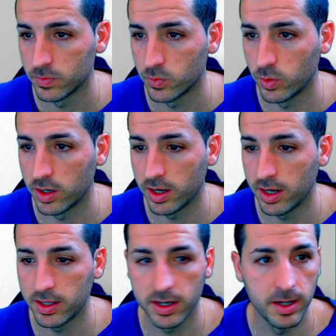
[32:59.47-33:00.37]
We
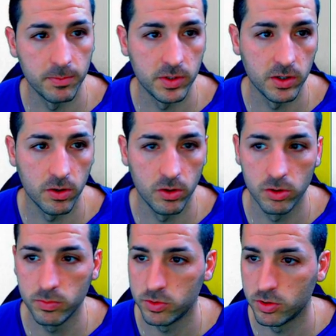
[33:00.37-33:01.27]
create an empty
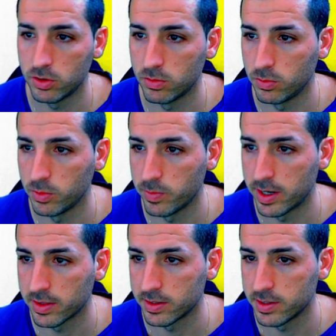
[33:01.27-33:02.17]
column, so we
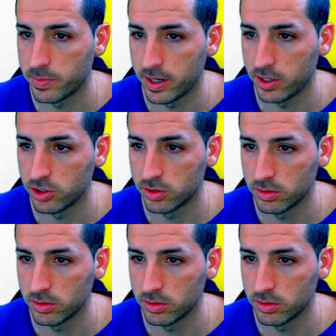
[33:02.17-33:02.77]
mark the separation